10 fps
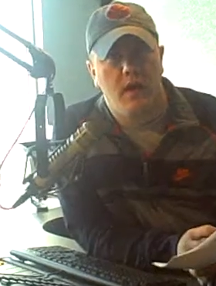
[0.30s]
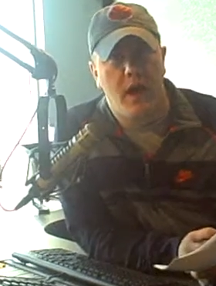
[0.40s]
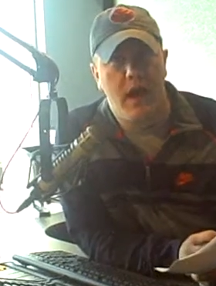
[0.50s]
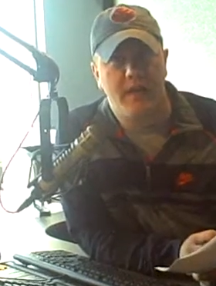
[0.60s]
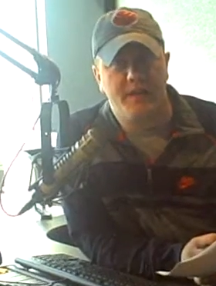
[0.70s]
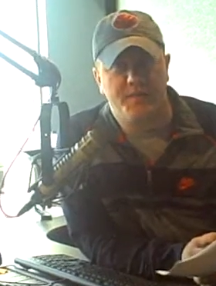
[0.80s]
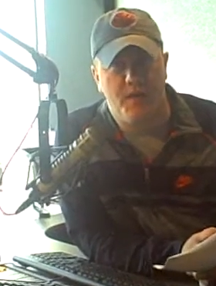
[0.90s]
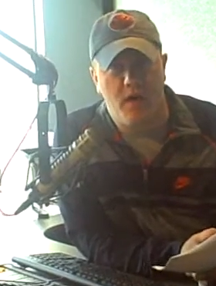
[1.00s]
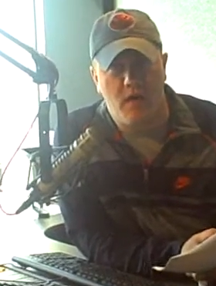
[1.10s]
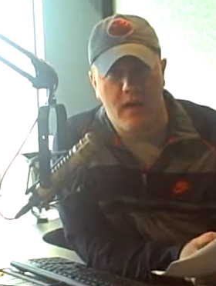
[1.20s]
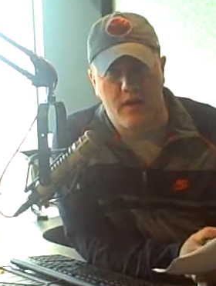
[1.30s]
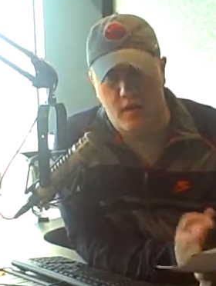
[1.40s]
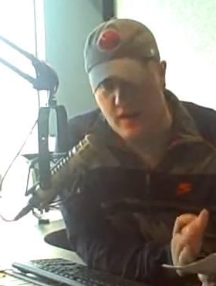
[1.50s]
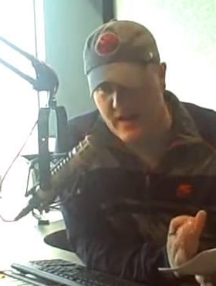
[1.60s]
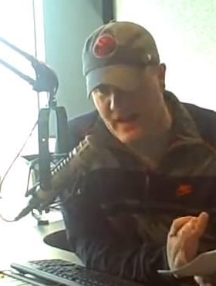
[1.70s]
Hi, it's Mo
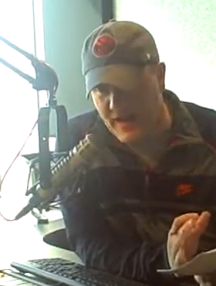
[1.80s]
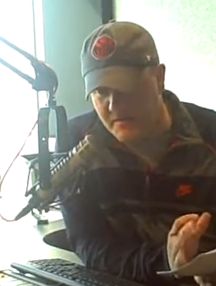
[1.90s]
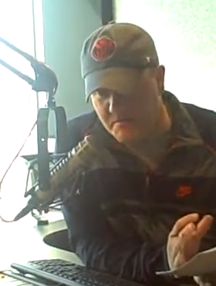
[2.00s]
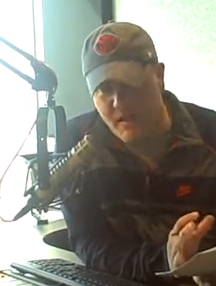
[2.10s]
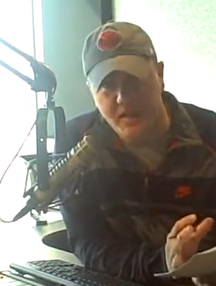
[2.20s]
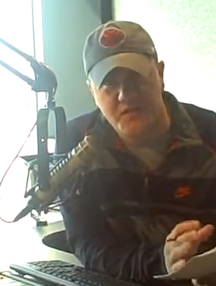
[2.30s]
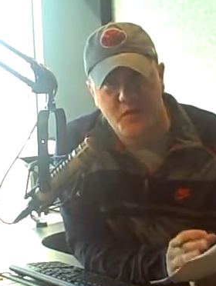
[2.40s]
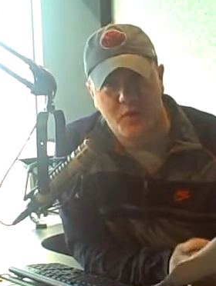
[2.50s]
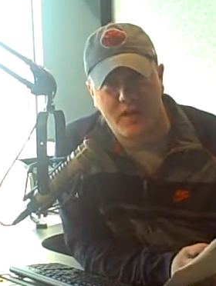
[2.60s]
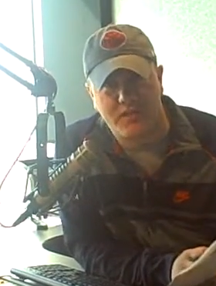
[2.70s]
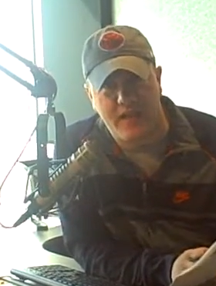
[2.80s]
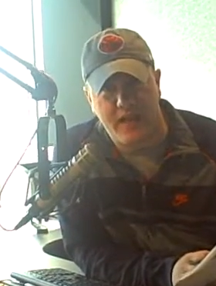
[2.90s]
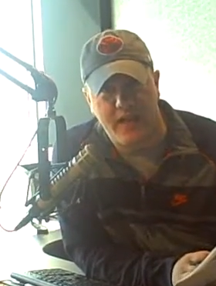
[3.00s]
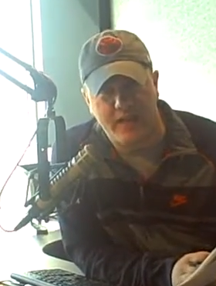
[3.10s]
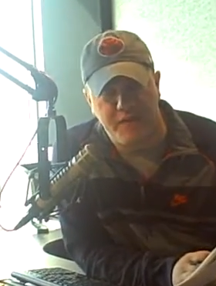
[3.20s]
Egger, and I've made it to work
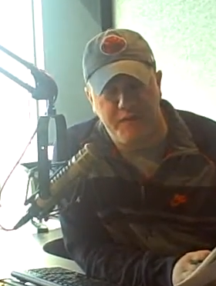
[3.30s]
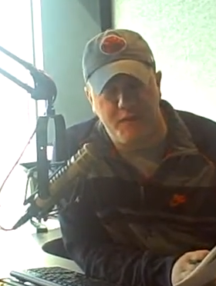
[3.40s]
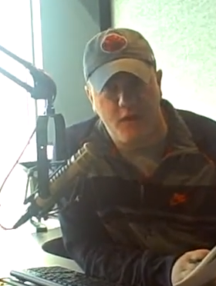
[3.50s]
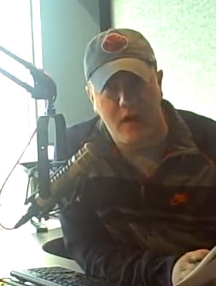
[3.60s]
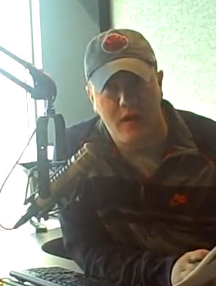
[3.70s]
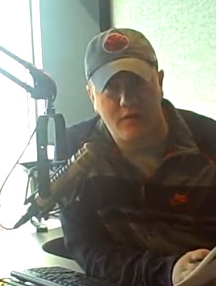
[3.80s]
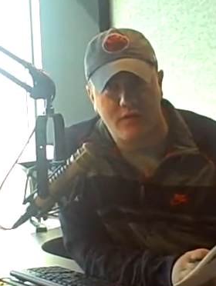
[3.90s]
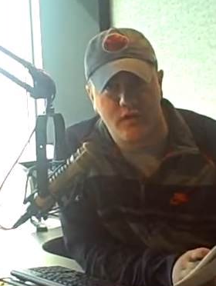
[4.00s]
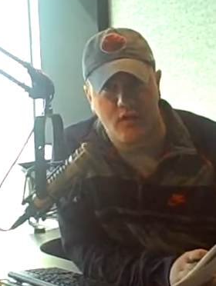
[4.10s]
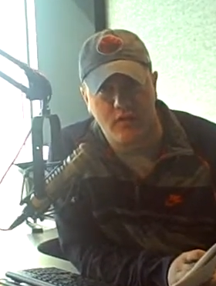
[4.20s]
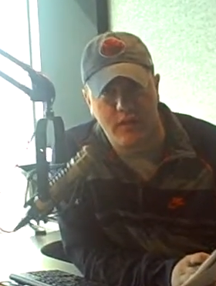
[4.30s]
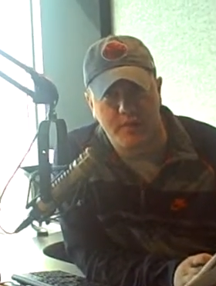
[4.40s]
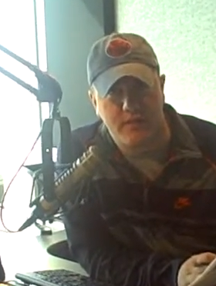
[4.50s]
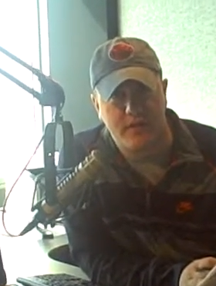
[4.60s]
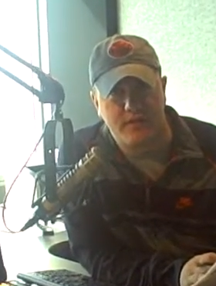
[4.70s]
today. Left four hours early
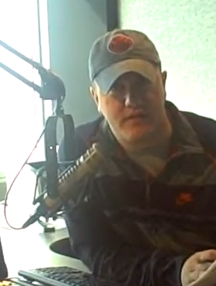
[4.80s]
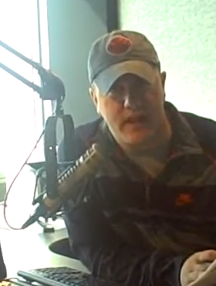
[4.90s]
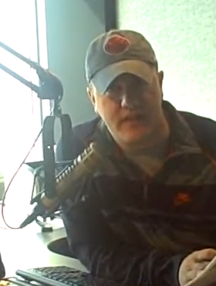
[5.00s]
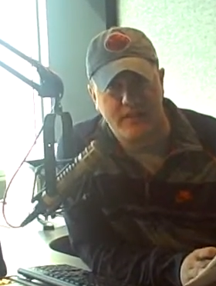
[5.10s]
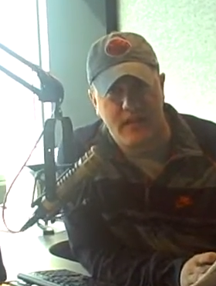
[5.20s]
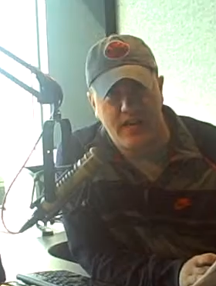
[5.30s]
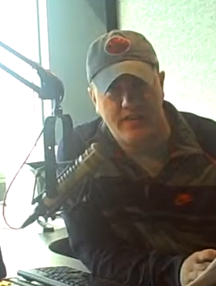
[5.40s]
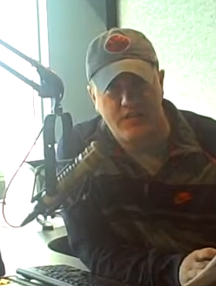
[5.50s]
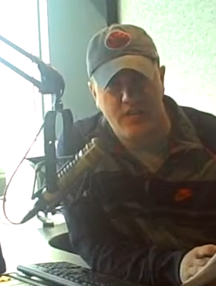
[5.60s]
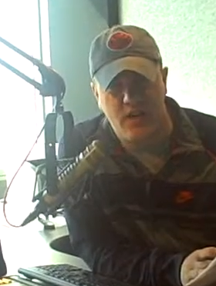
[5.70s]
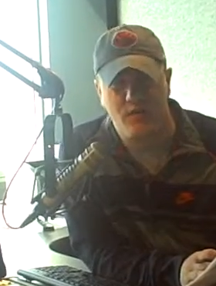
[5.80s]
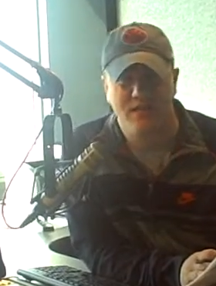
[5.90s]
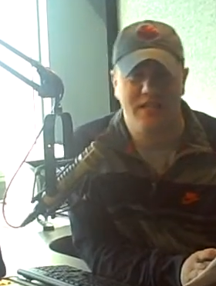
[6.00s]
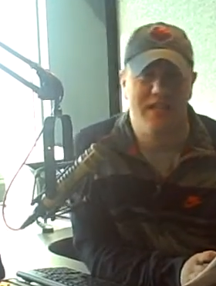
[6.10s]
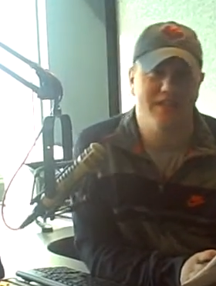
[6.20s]
because of last night's snow. Was it
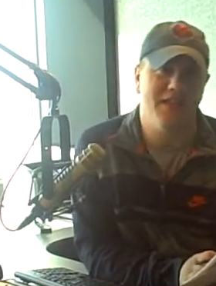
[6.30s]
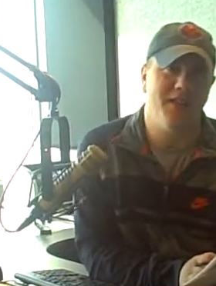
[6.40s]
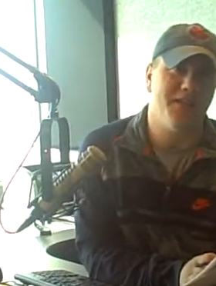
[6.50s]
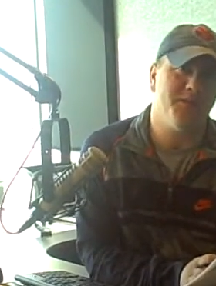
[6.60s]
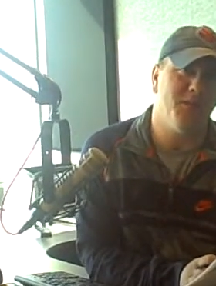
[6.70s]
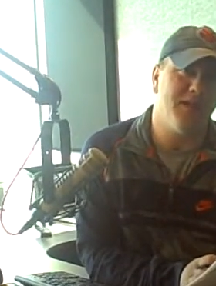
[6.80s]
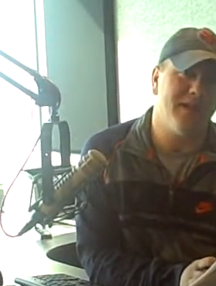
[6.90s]
last night or this morning?